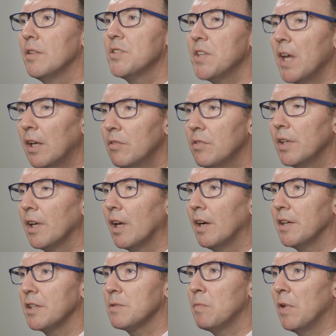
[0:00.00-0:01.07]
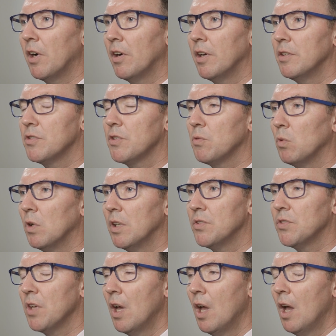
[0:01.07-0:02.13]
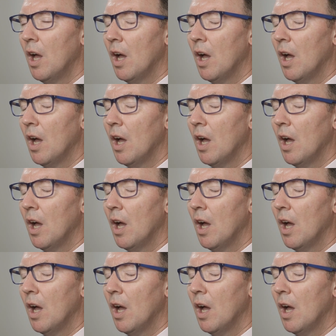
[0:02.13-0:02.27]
And the second thing I experienced was